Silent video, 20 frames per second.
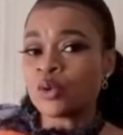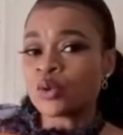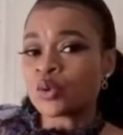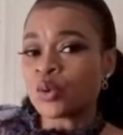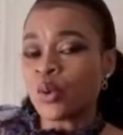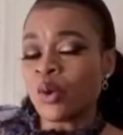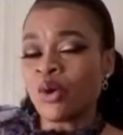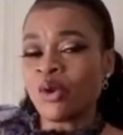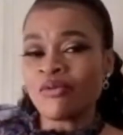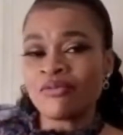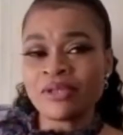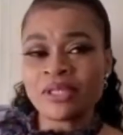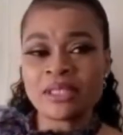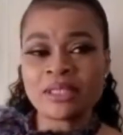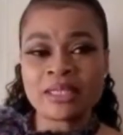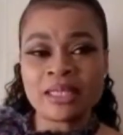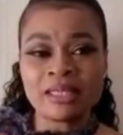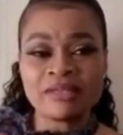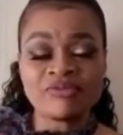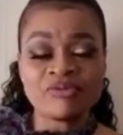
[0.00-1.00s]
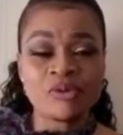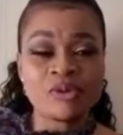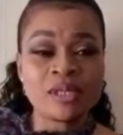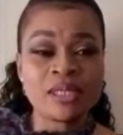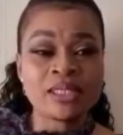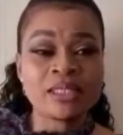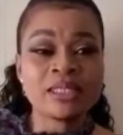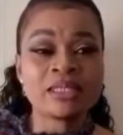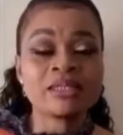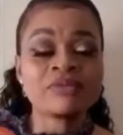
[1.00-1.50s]
So all of this
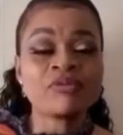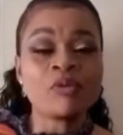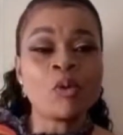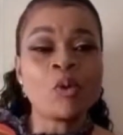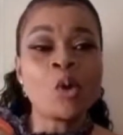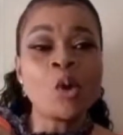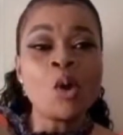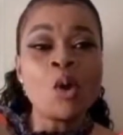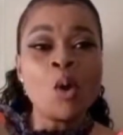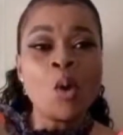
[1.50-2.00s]
exfoliating is for